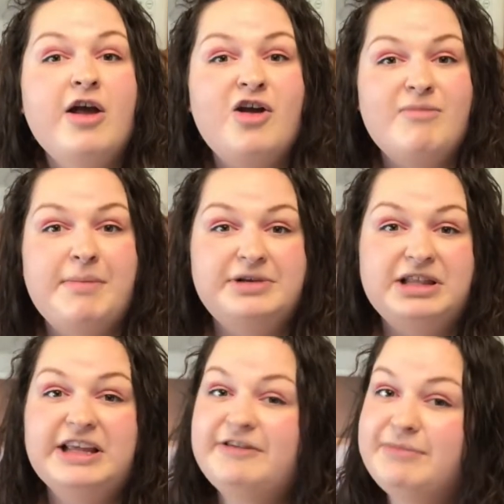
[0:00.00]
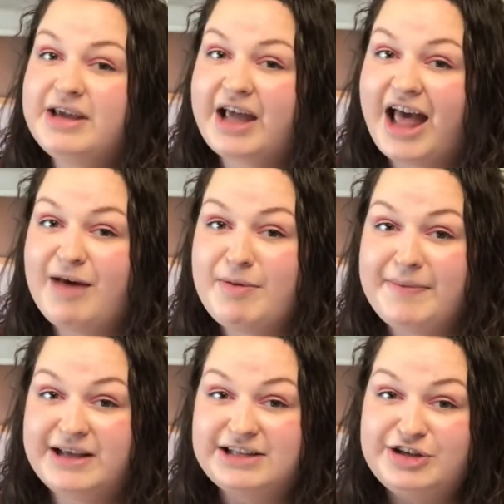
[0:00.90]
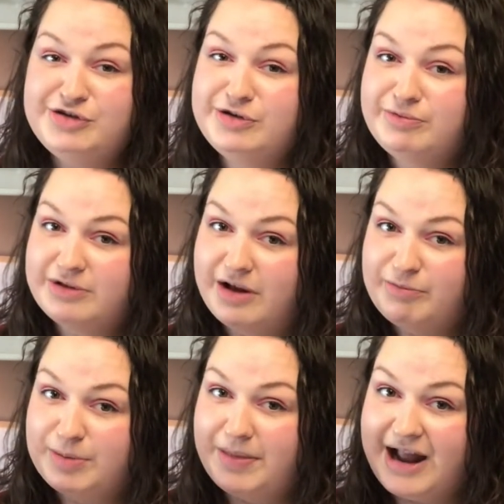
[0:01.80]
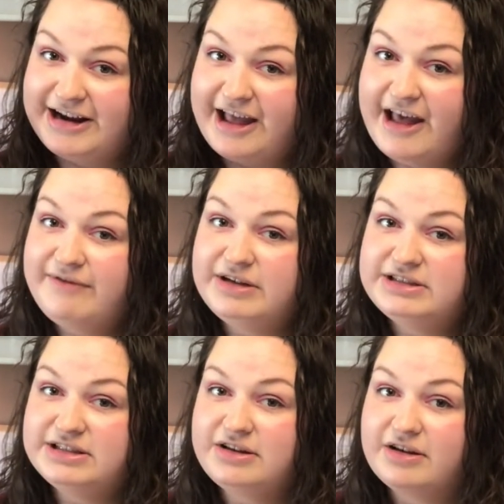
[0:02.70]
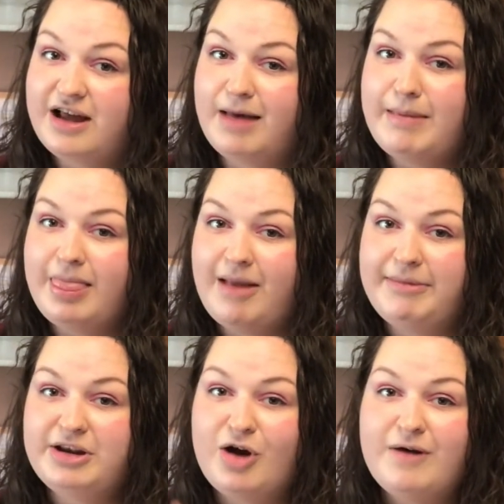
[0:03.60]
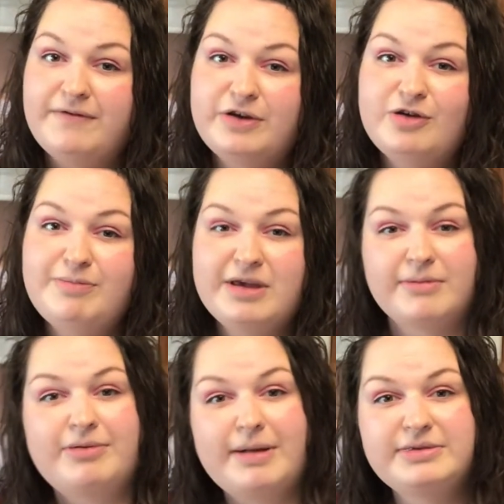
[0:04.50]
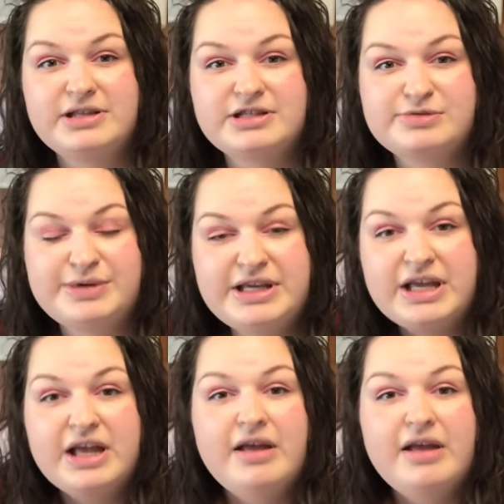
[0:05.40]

Remember to leave me a comment because I do reply to every single comment. Let me know if you meal prepped this week.